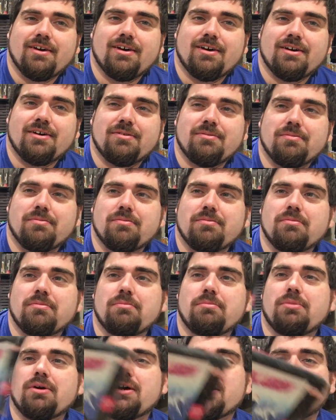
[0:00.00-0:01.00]
um,
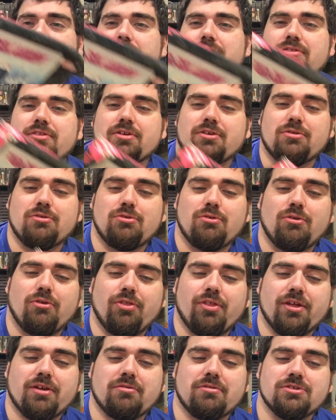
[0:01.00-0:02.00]
but the cool
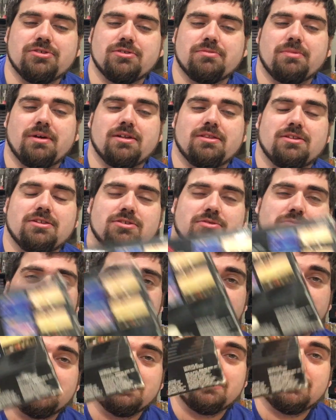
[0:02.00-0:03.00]
thing was about this one
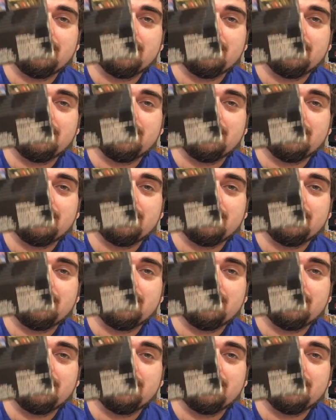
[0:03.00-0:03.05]
is,